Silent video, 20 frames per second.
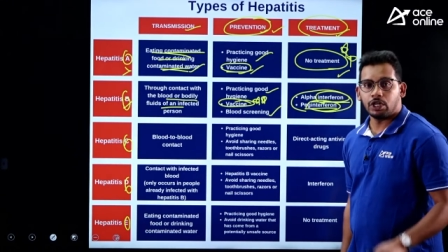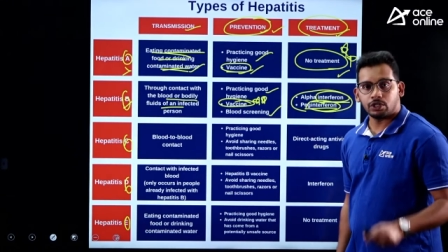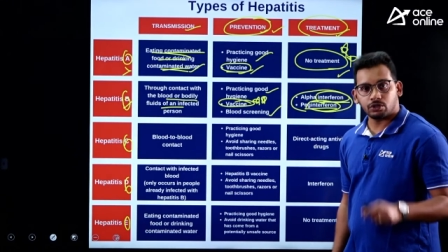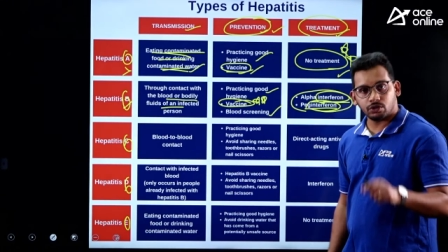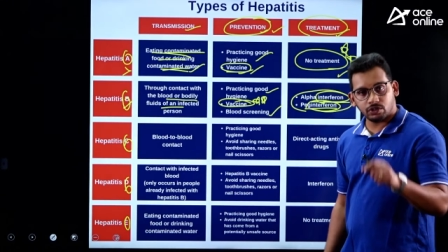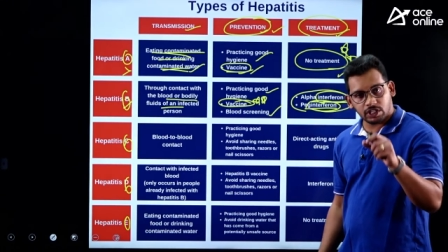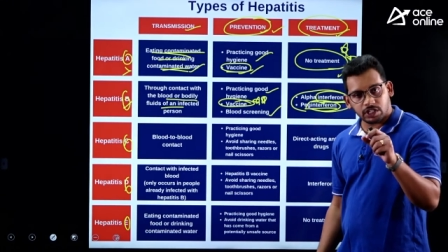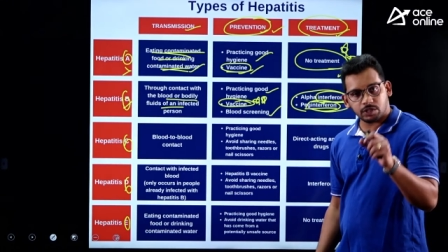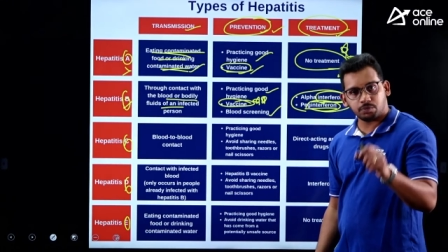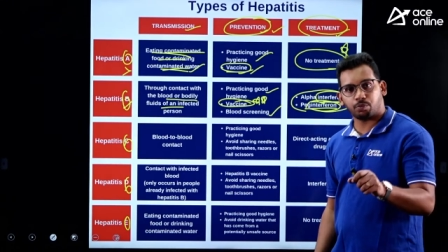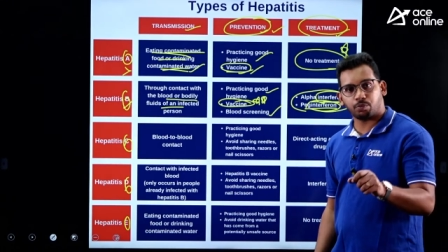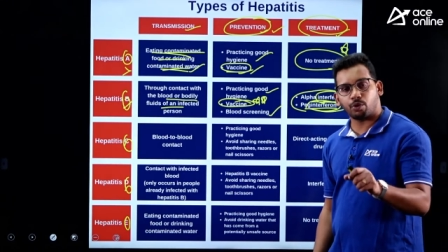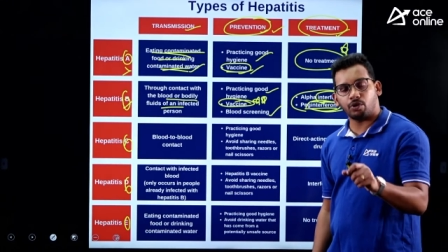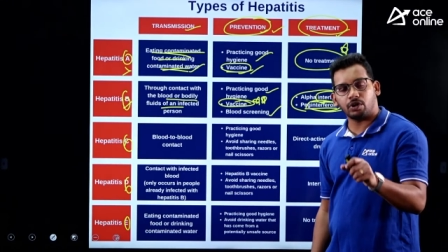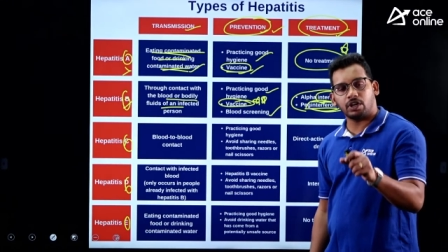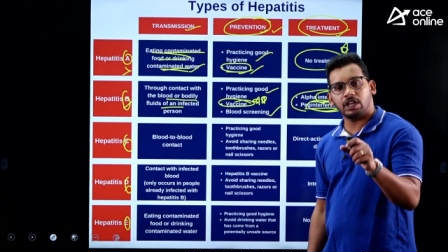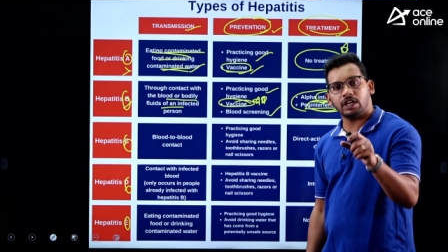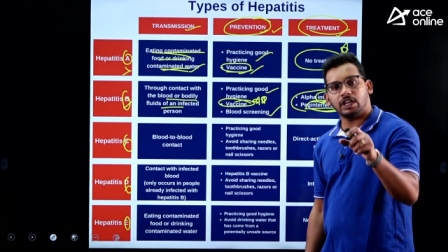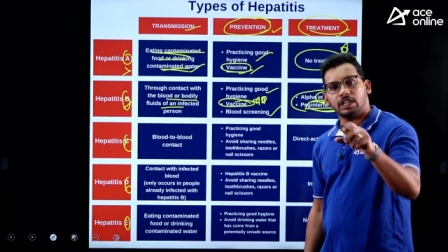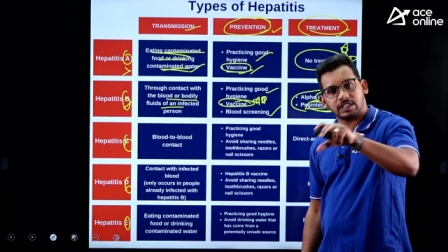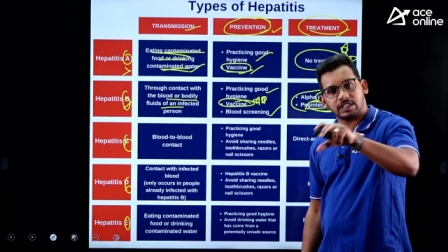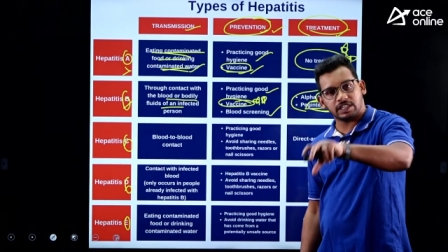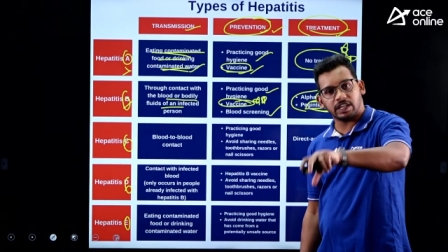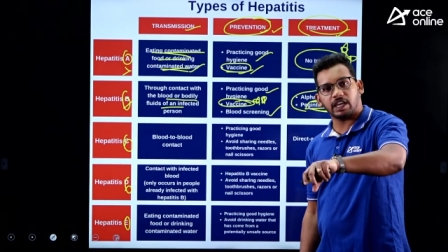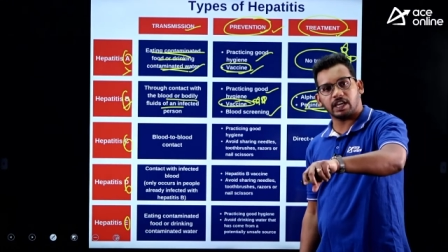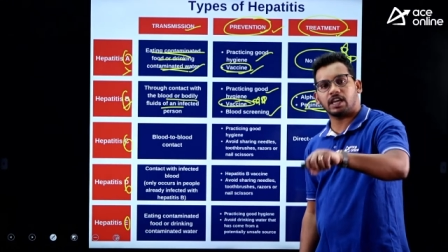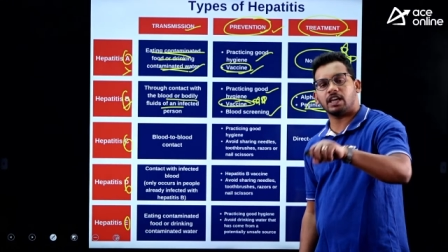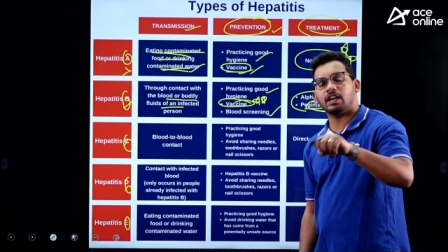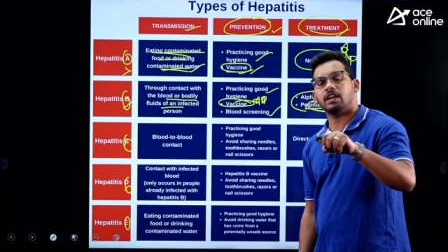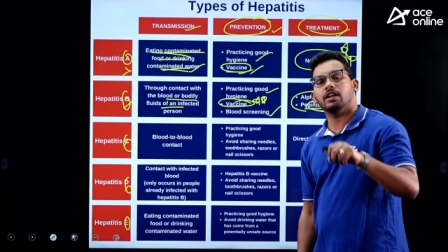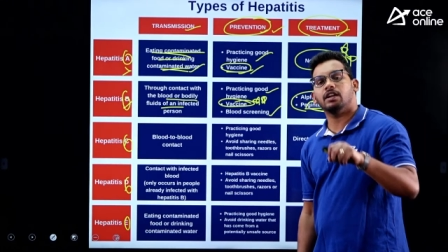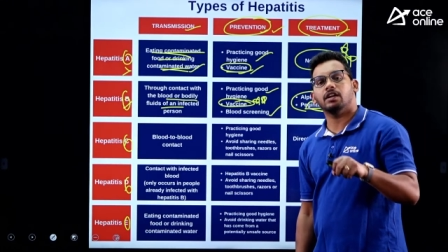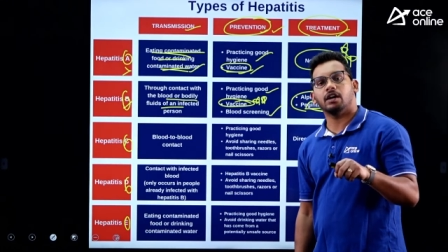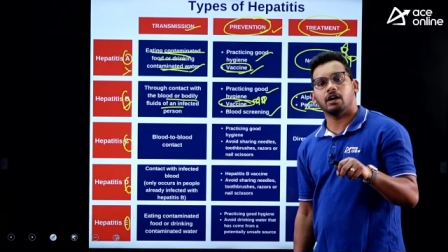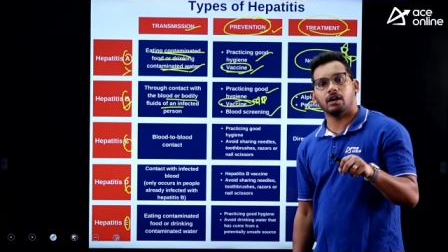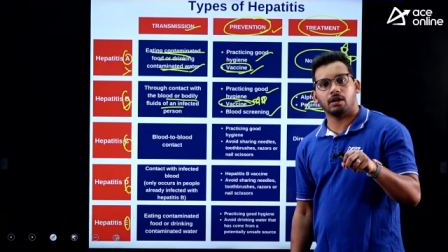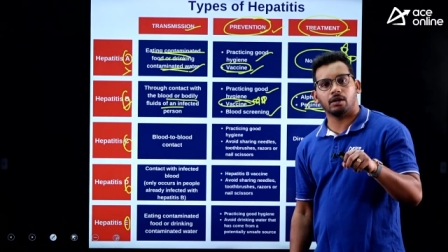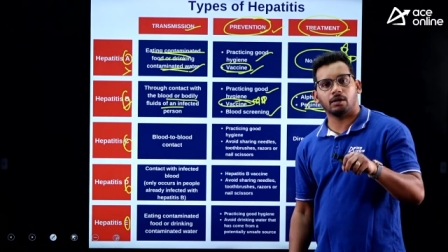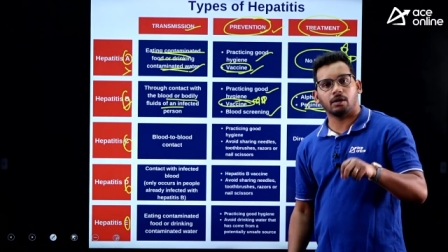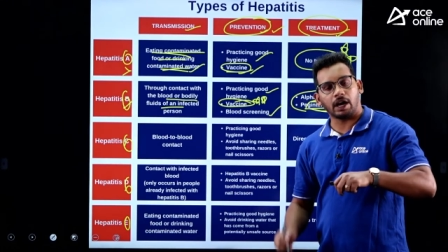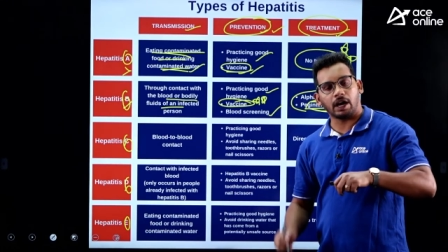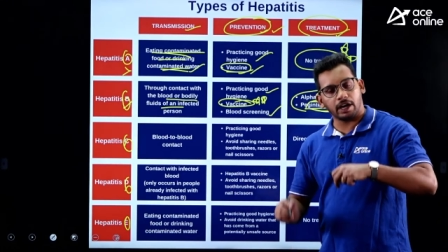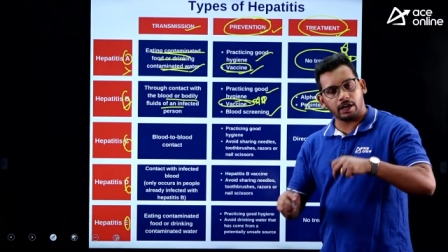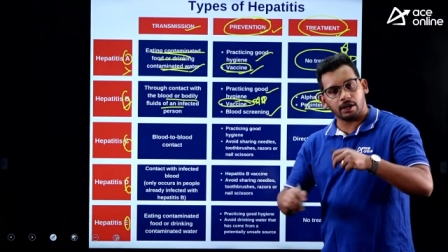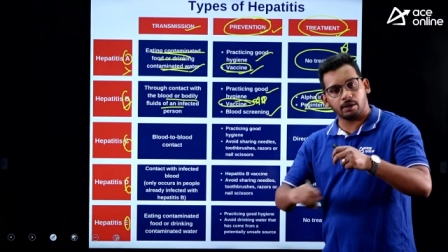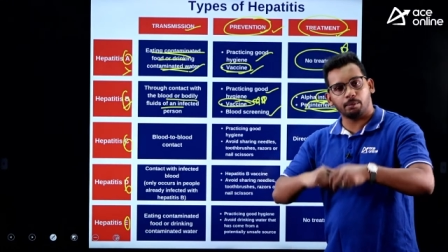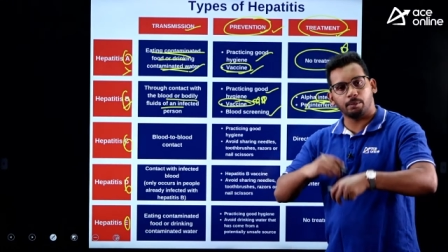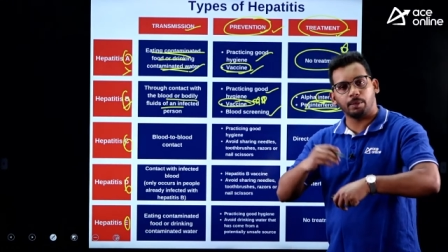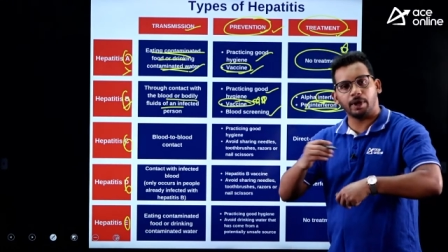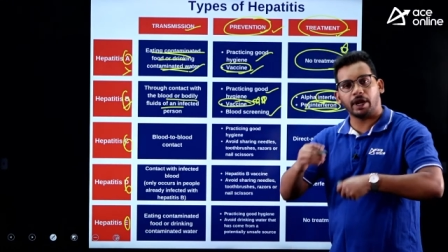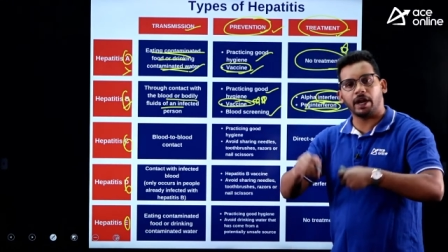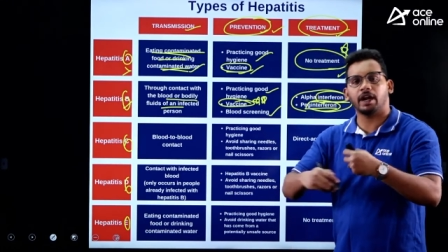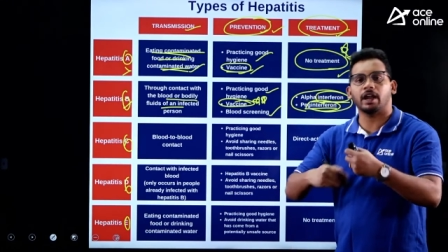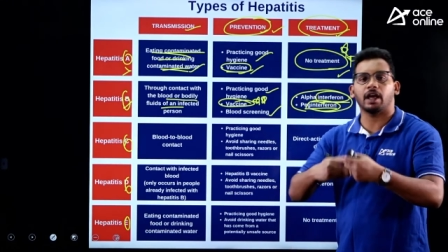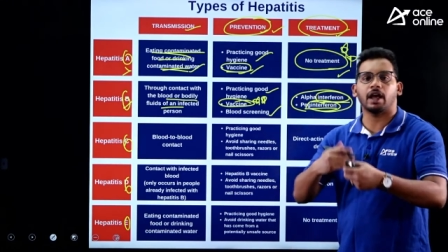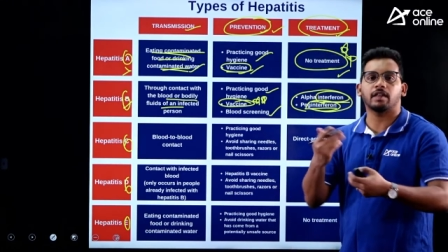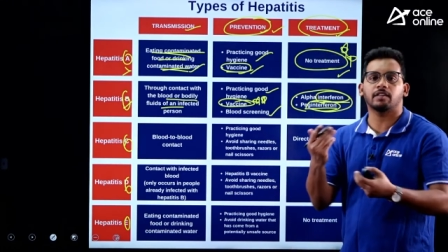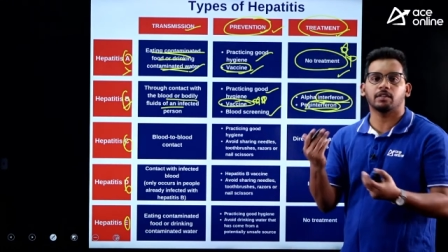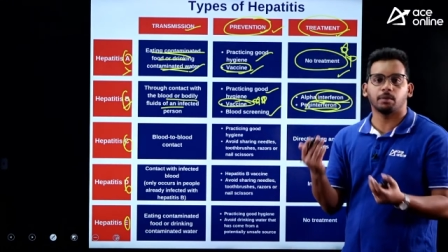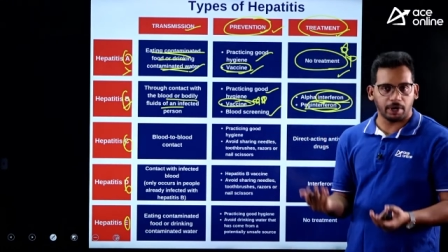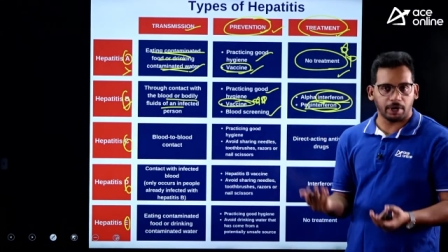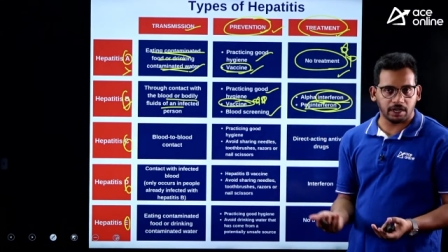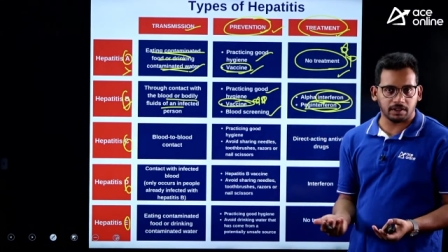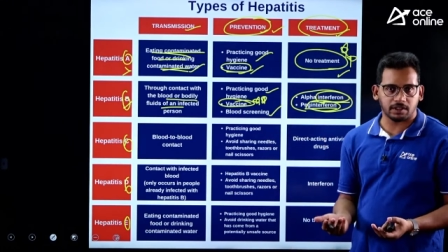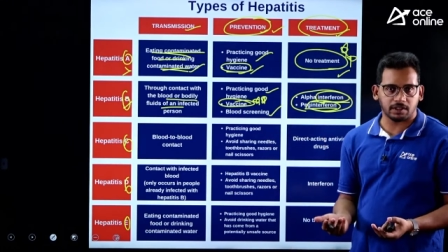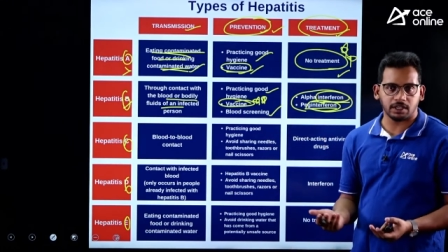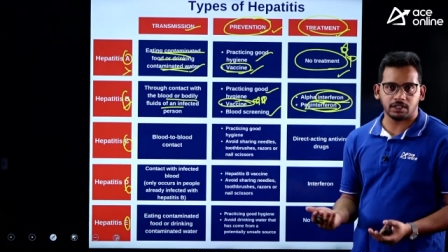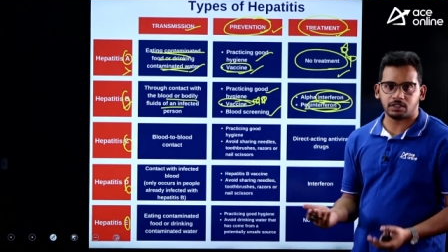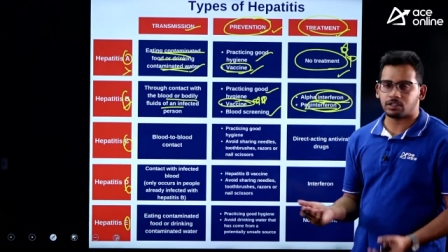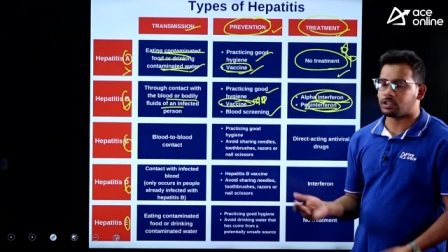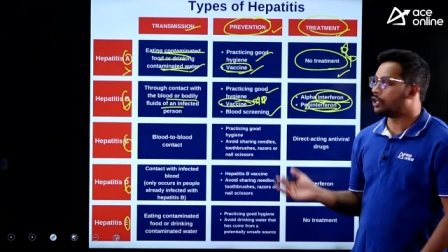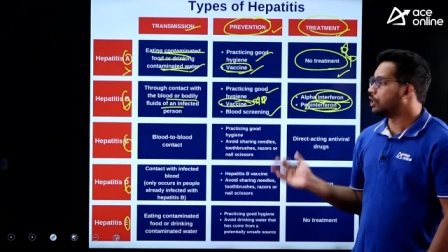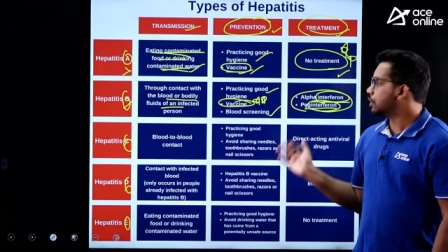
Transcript: So, this protein is taken uh, and made as a medicine.